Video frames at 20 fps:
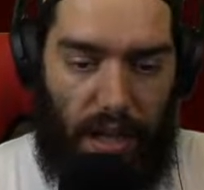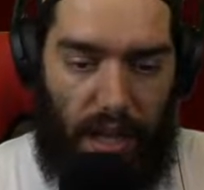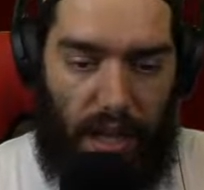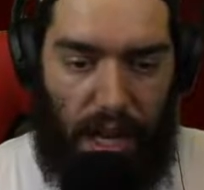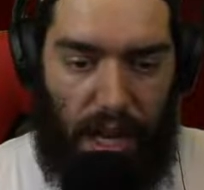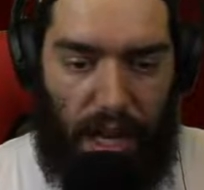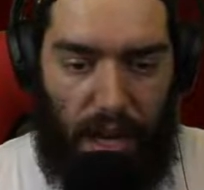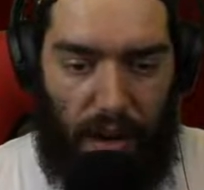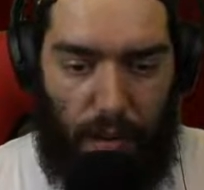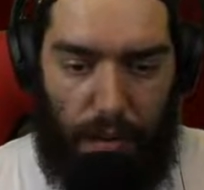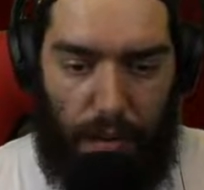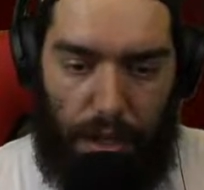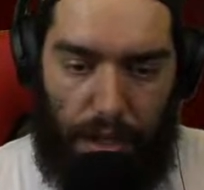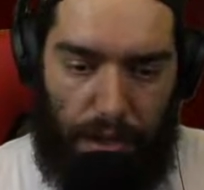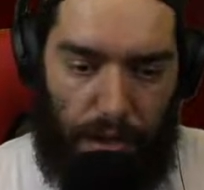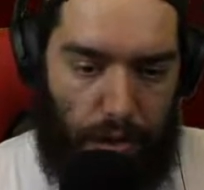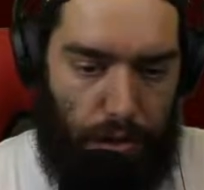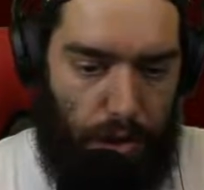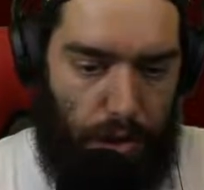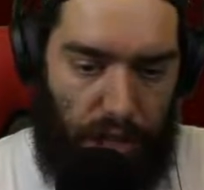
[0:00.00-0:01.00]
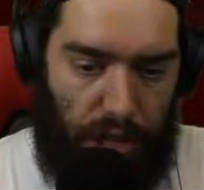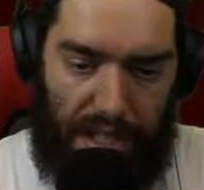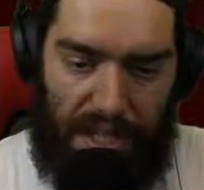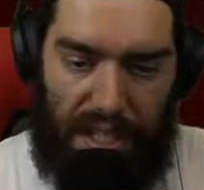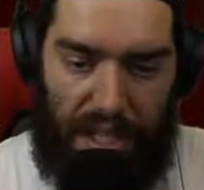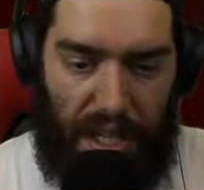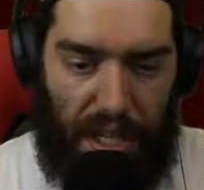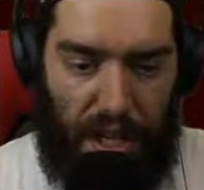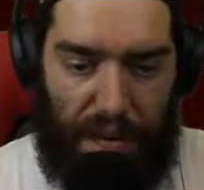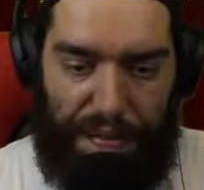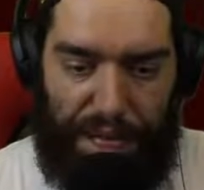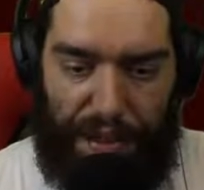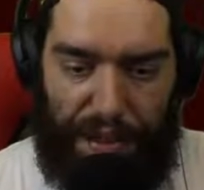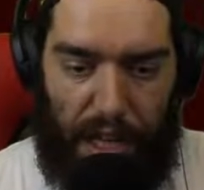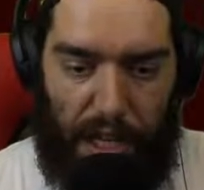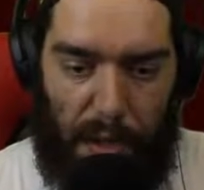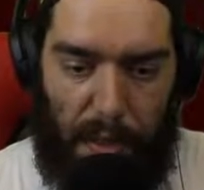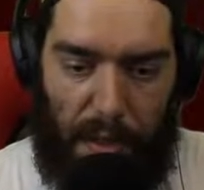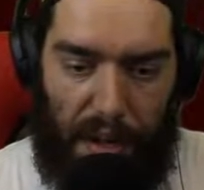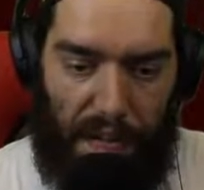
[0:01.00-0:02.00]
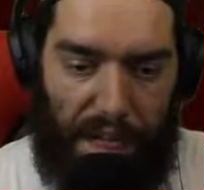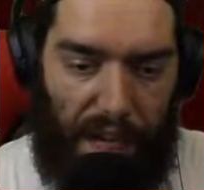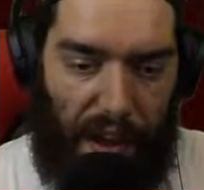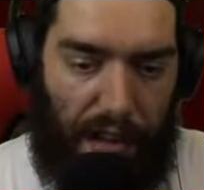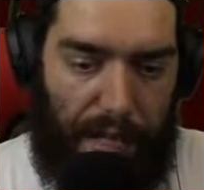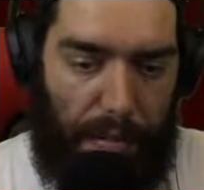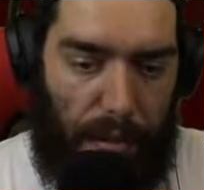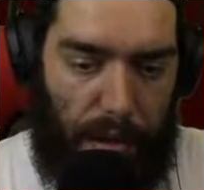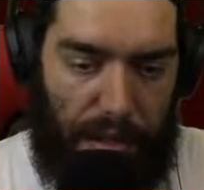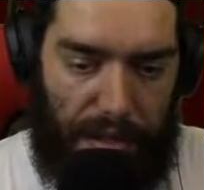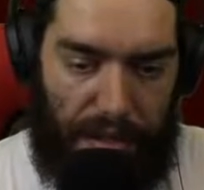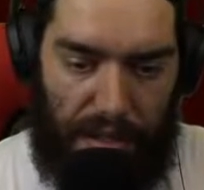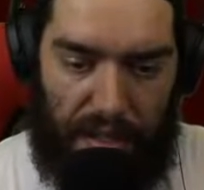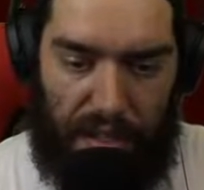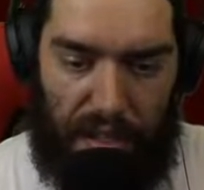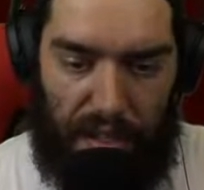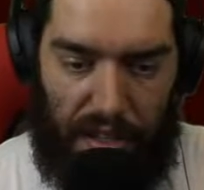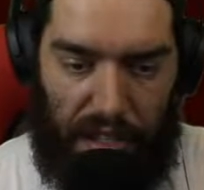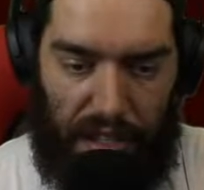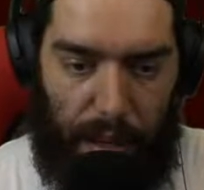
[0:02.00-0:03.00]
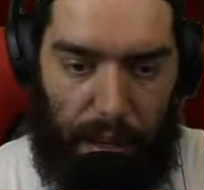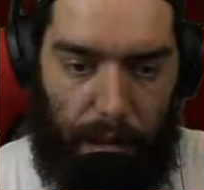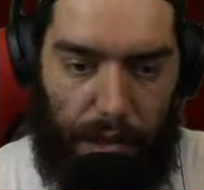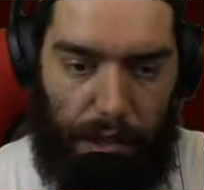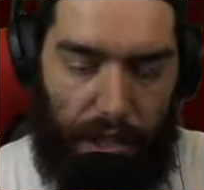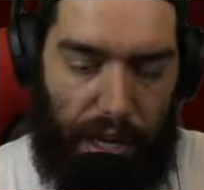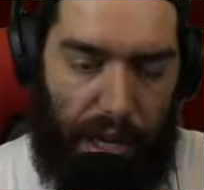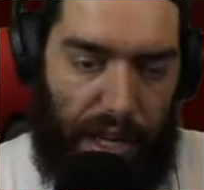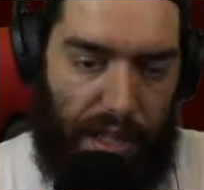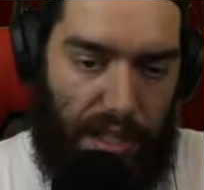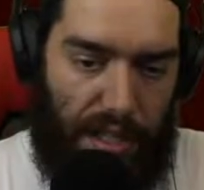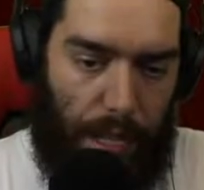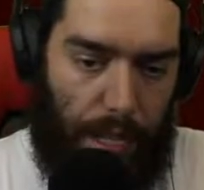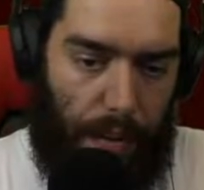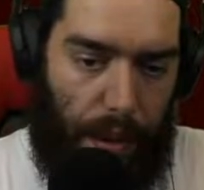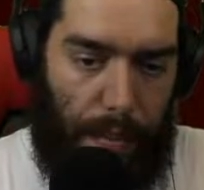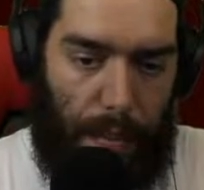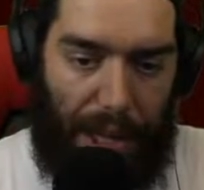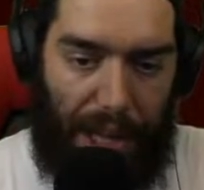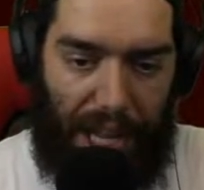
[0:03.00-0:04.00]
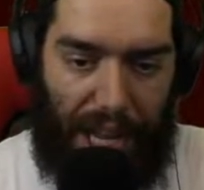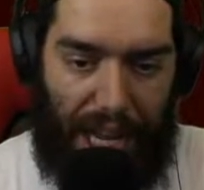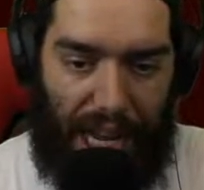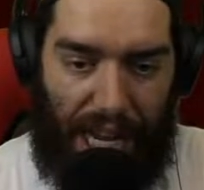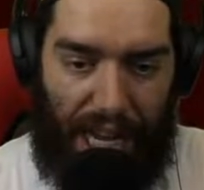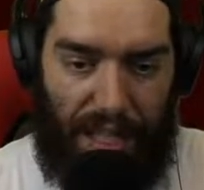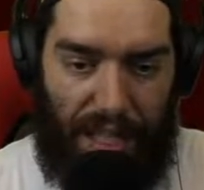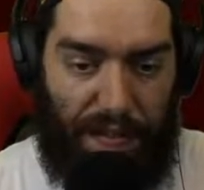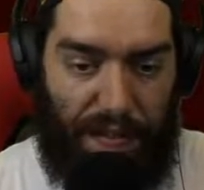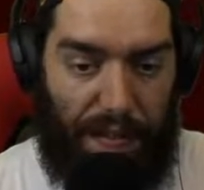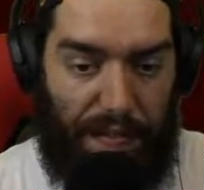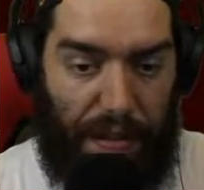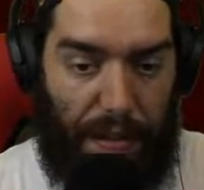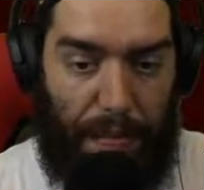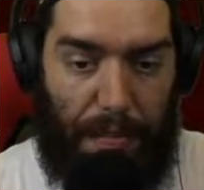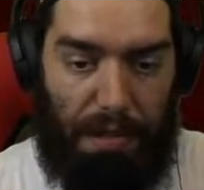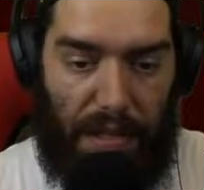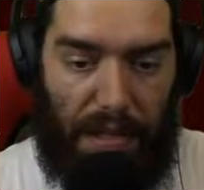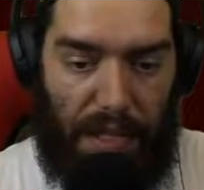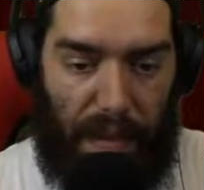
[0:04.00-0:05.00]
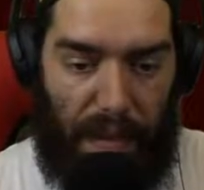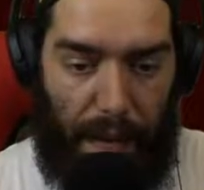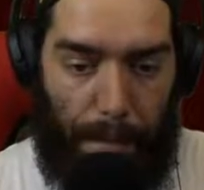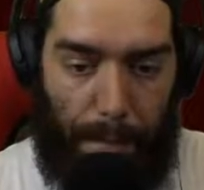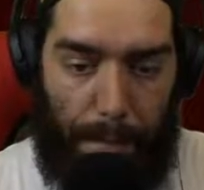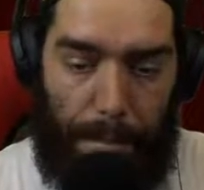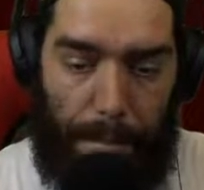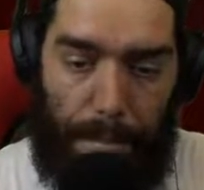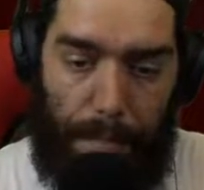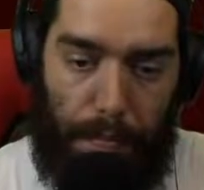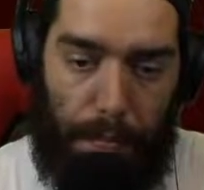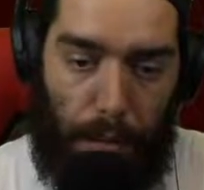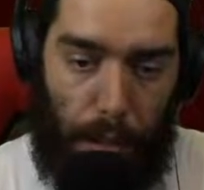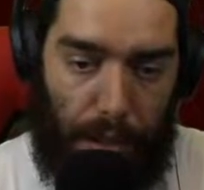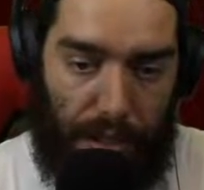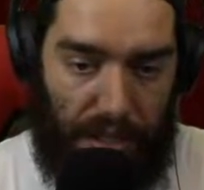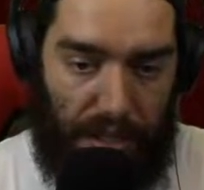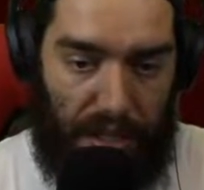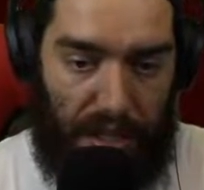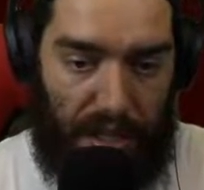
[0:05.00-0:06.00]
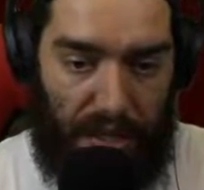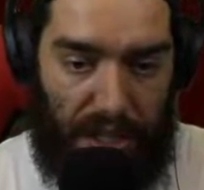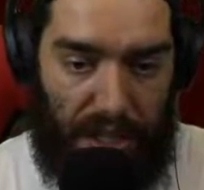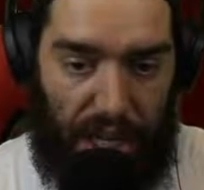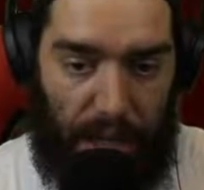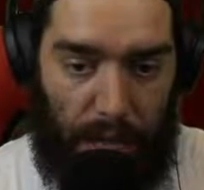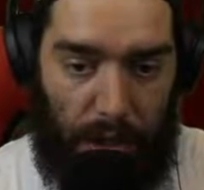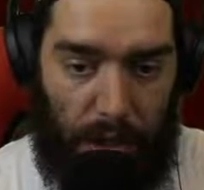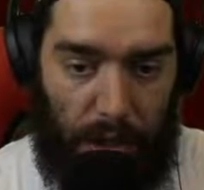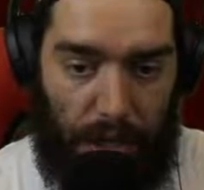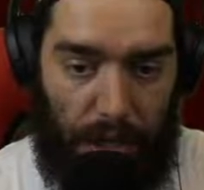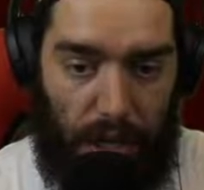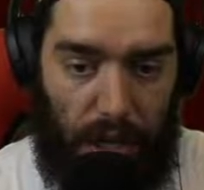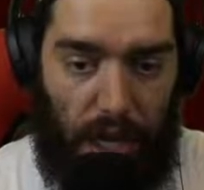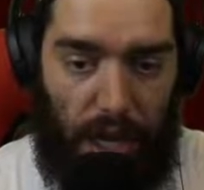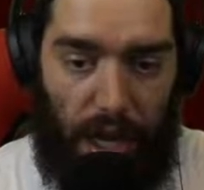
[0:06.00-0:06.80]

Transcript: It's just here for that 25 poison skill damage. It ends up applying as 50% poison skill damage.